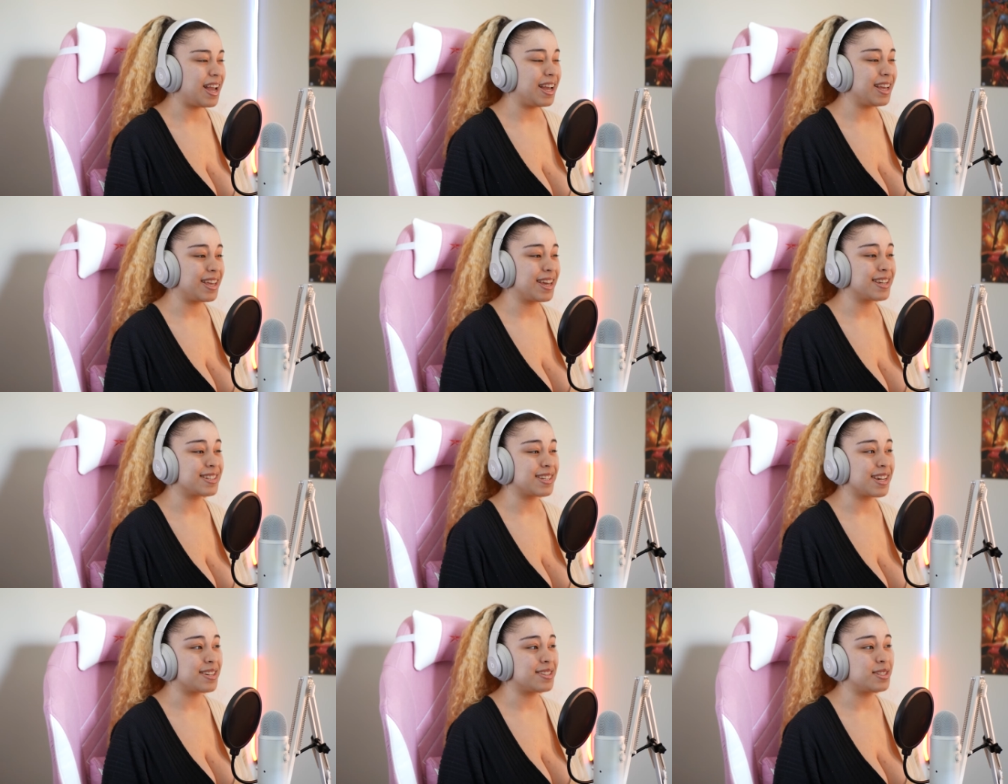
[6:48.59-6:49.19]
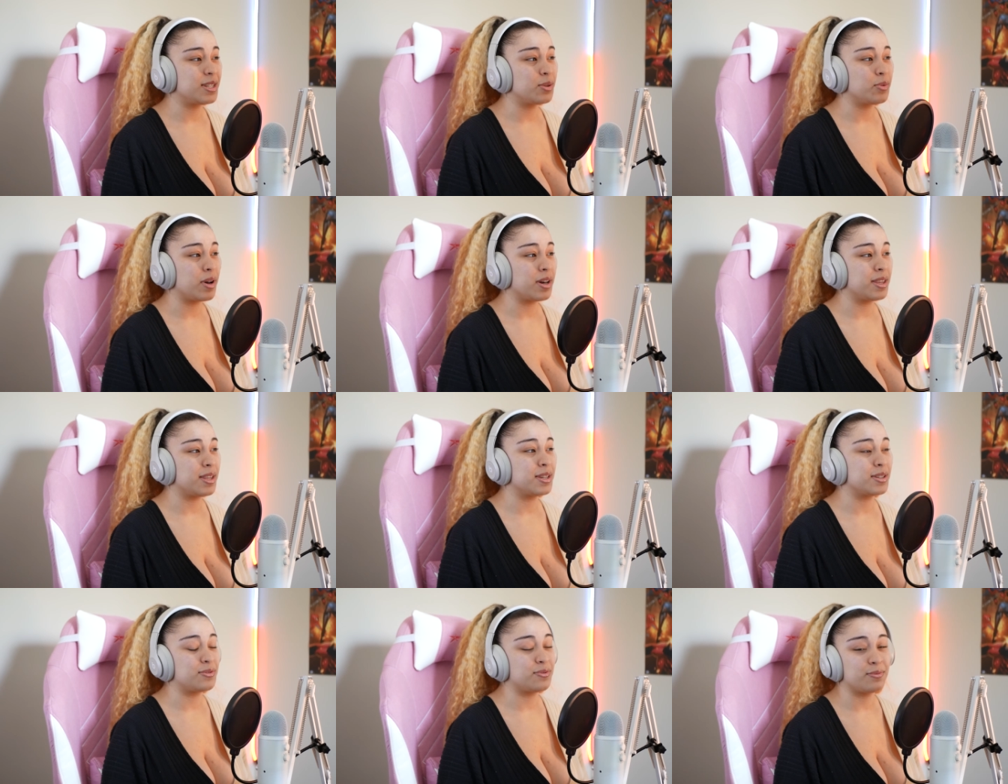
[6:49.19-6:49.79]
I guess I see
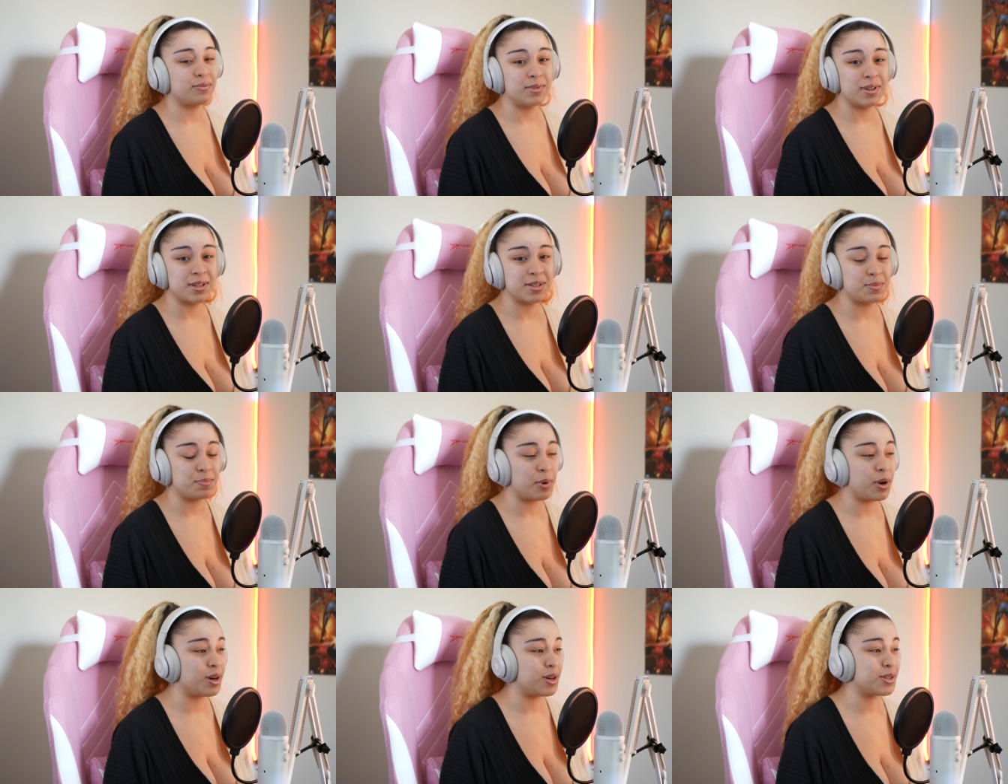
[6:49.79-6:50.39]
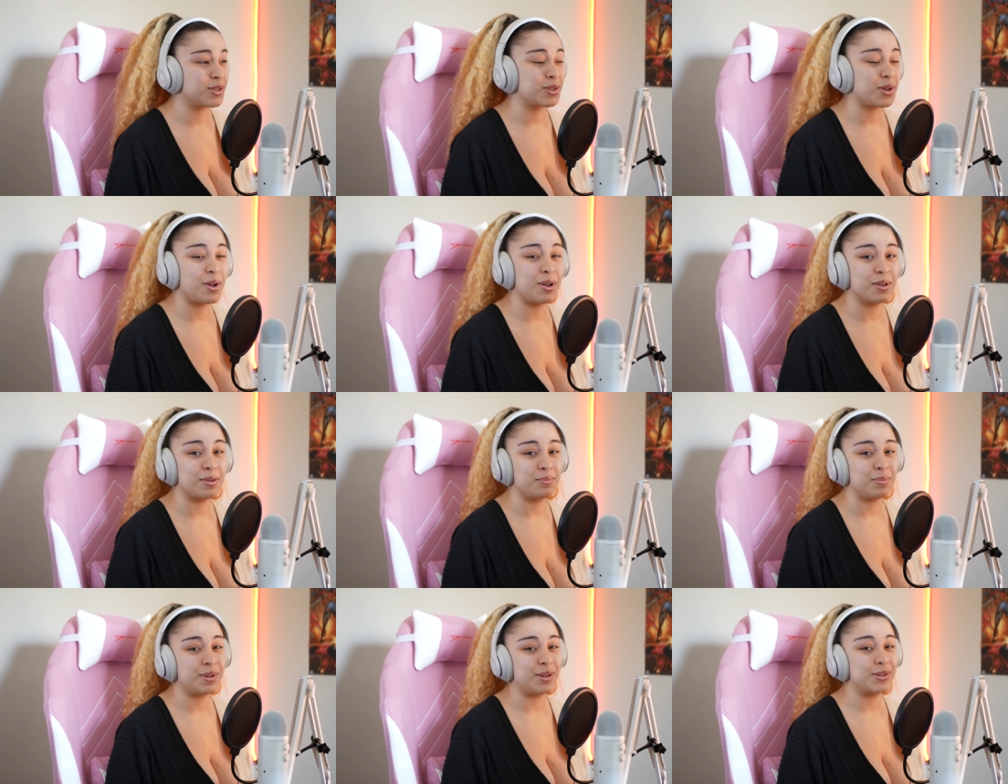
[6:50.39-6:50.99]
why this this part is
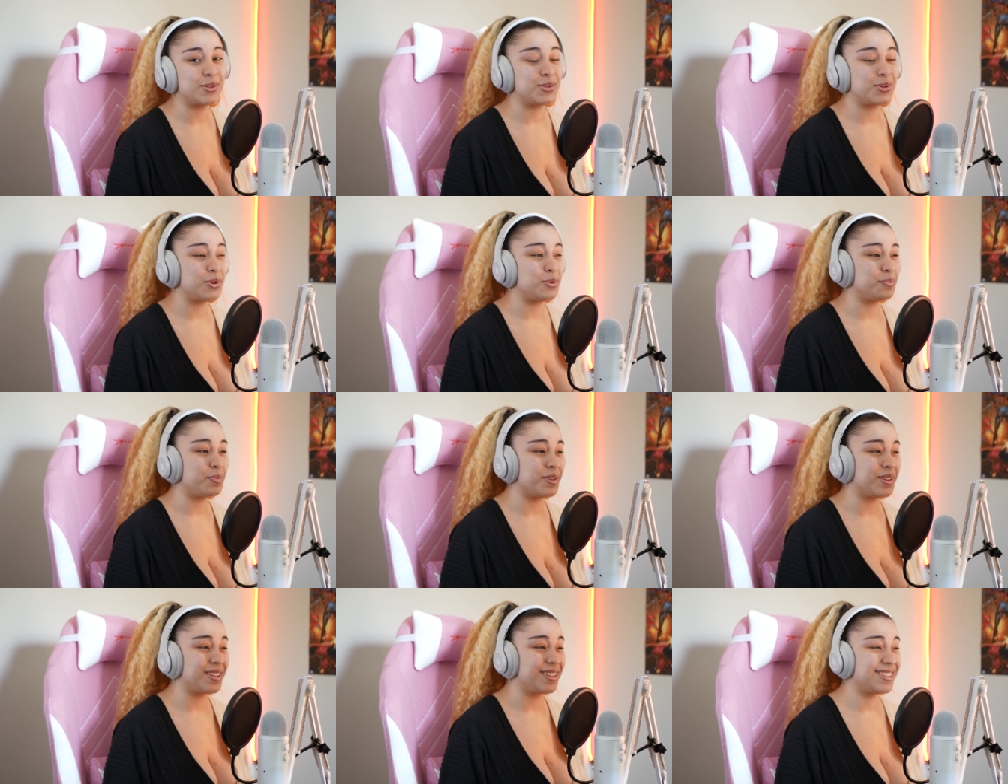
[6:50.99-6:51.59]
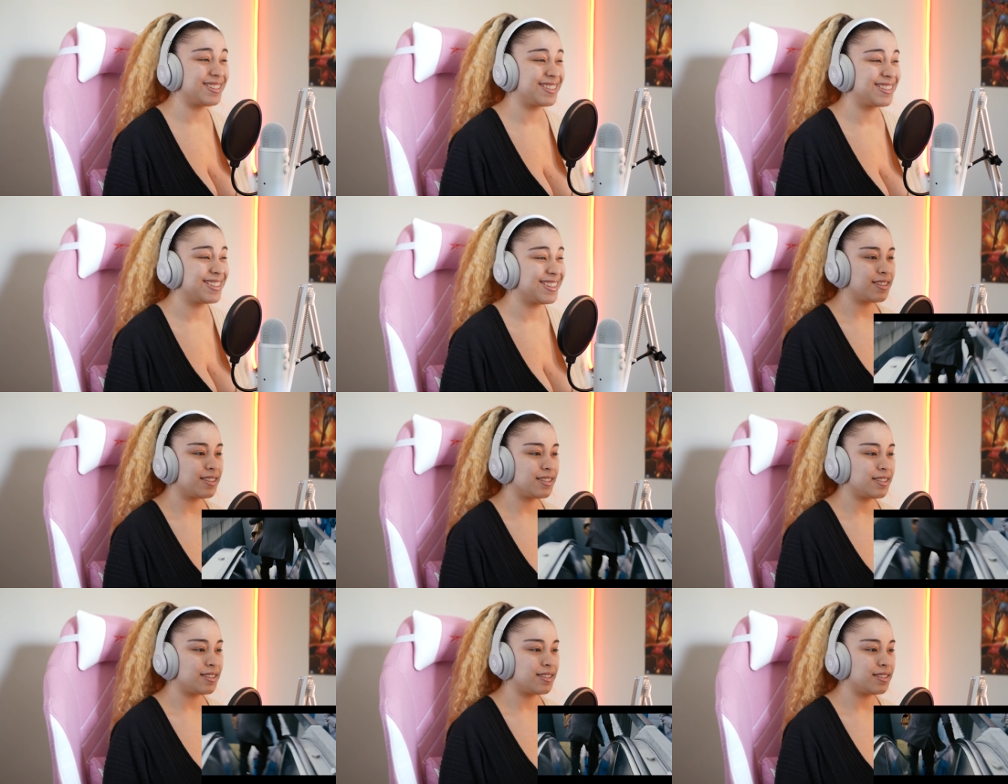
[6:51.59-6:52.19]
called being stupid.
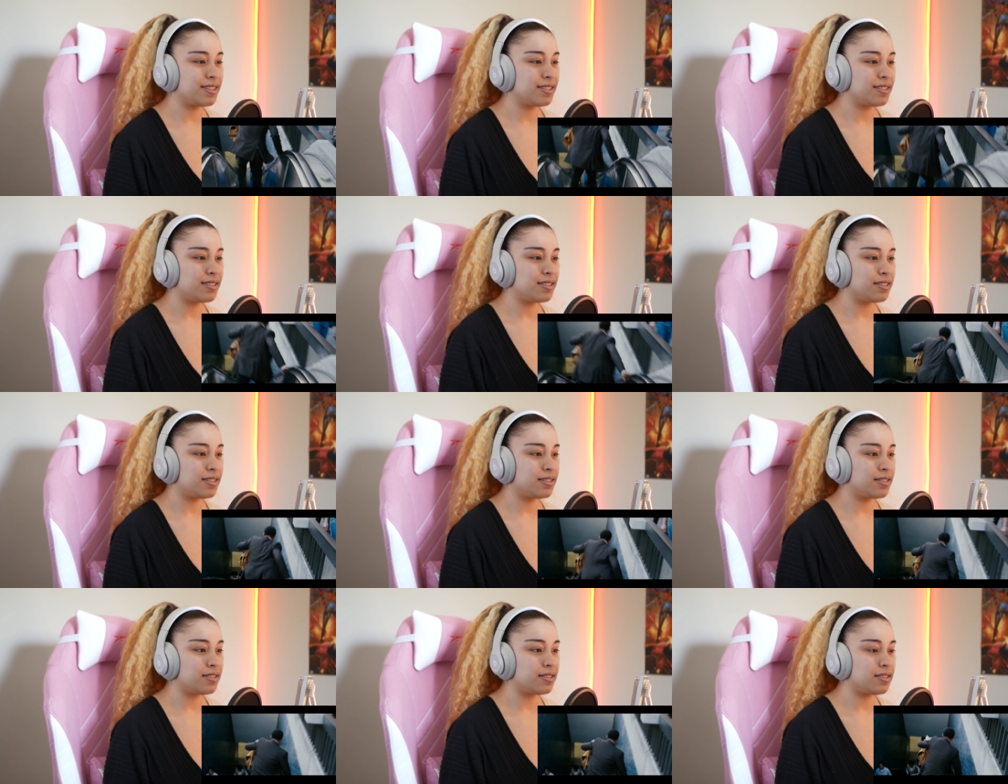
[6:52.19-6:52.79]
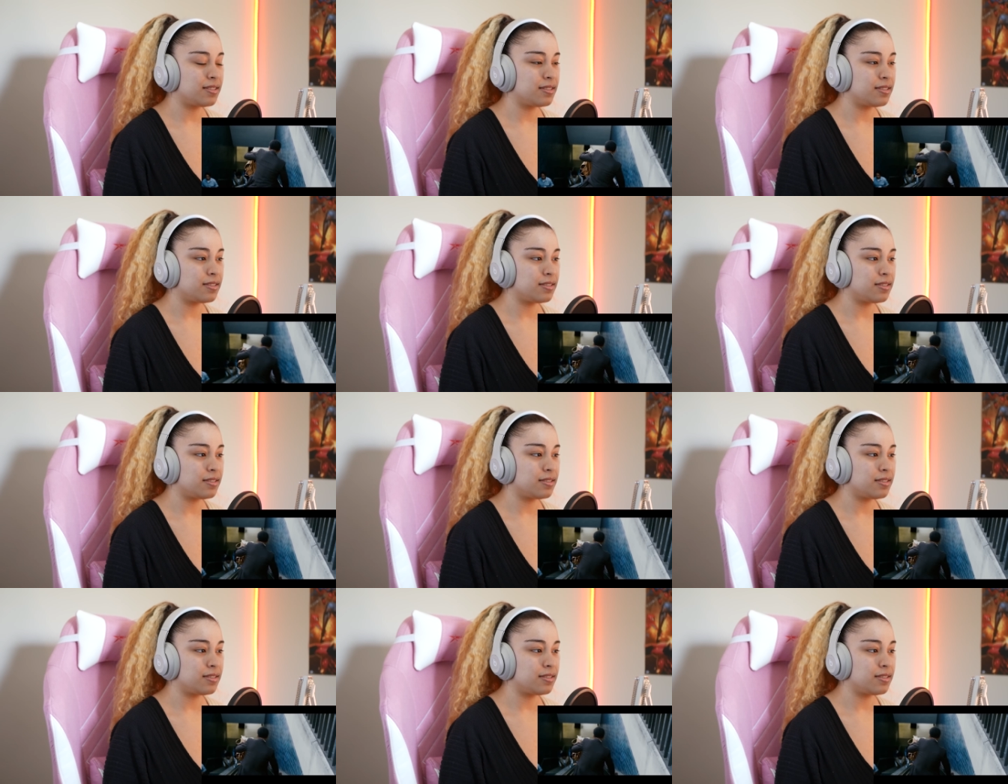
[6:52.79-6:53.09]
Why did I do that?